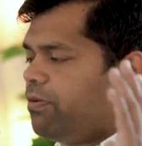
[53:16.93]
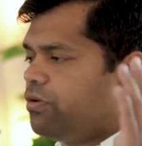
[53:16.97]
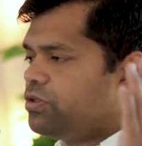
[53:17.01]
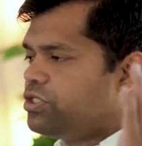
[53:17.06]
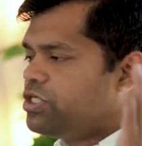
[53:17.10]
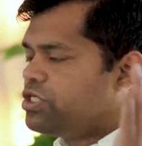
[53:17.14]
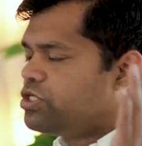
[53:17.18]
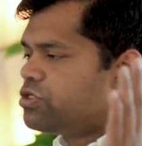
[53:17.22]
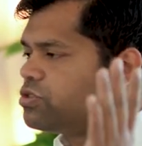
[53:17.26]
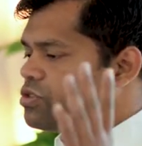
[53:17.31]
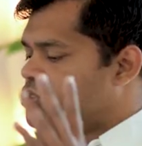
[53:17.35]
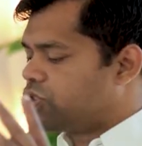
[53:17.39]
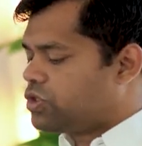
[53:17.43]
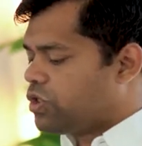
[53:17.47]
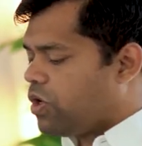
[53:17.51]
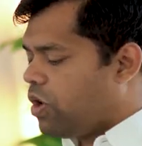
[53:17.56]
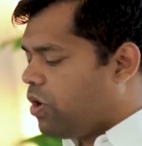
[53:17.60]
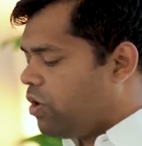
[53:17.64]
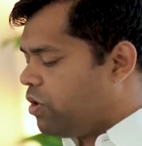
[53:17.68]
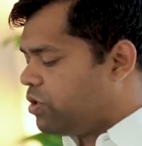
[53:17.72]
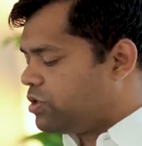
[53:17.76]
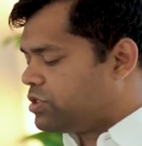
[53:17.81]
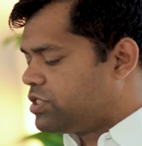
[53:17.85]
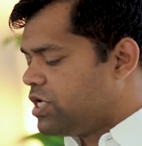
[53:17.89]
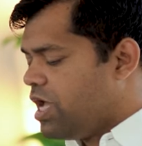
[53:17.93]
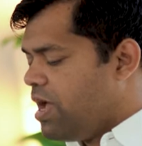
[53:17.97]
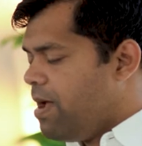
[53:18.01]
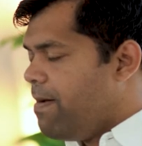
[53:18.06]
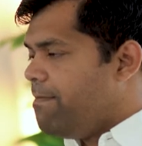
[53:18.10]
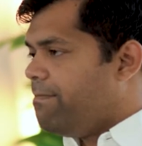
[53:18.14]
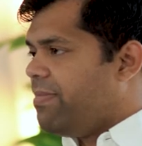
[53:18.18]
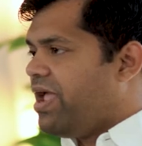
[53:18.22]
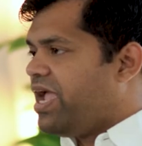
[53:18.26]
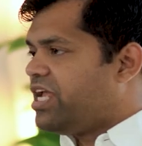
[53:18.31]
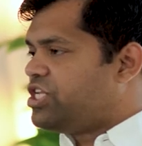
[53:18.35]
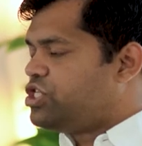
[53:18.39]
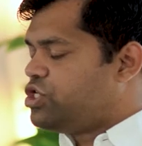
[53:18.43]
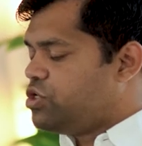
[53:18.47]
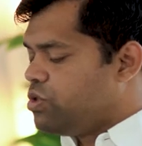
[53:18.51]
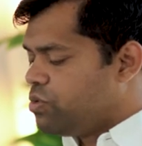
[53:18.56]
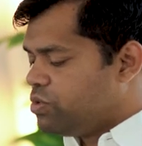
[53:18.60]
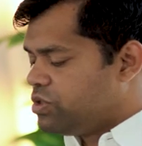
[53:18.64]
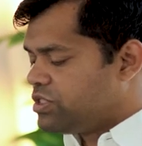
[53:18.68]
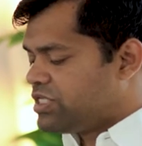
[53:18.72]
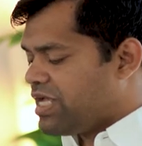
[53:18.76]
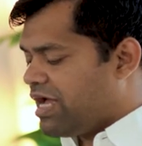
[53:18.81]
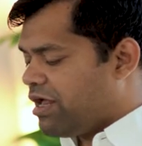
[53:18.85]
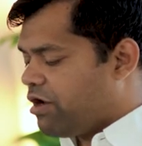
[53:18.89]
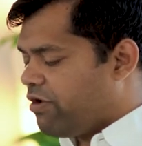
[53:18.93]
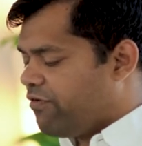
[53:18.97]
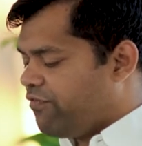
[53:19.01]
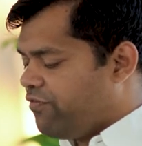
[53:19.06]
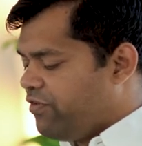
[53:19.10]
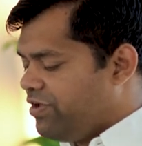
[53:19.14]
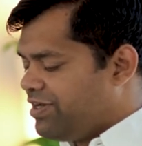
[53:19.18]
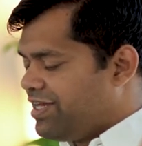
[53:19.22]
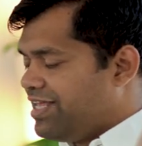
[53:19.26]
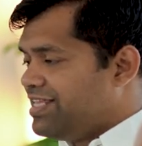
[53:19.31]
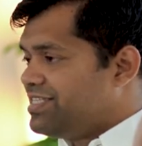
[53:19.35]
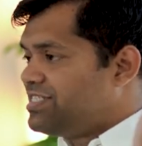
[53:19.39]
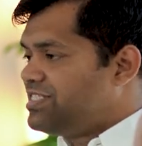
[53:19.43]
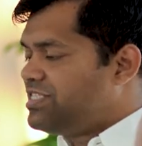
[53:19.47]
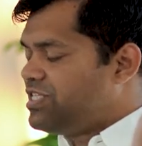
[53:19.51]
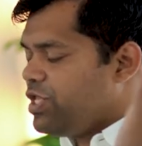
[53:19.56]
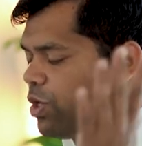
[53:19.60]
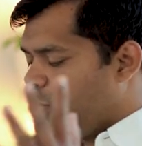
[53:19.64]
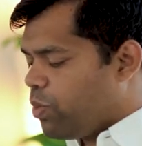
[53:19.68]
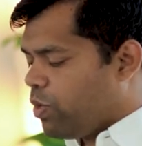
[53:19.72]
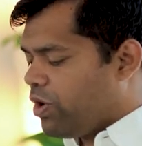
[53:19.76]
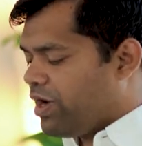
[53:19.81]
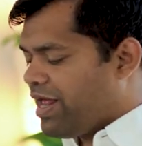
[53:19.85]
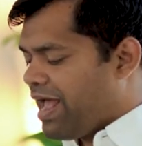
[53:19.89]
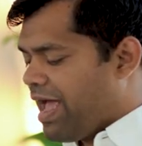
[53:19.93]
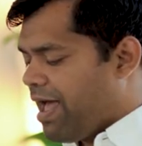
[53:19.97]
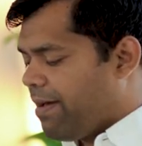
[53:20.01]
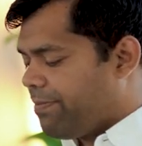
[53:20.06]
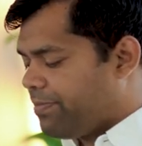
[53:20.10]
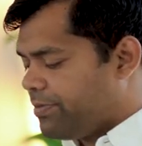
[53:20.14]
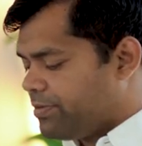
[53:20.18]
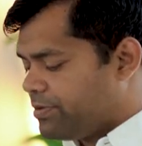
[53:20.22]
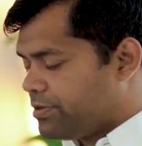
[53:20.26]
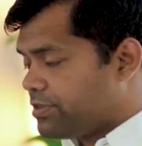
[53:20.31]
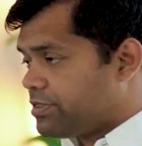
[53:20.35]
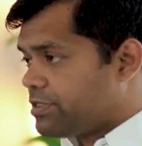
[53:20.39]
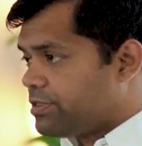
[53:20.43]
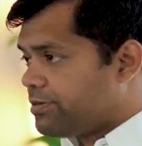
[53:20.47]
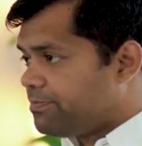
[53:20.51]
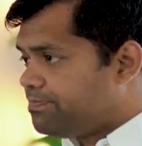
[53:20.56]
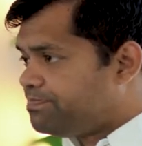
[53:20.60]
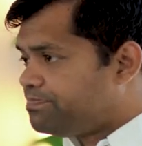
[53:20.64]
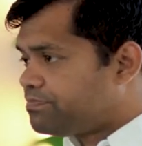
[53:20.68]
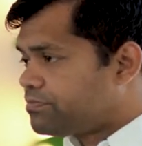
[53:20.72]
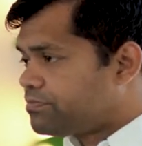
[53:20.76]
Put into songs, make tunes out of it, and see what happens.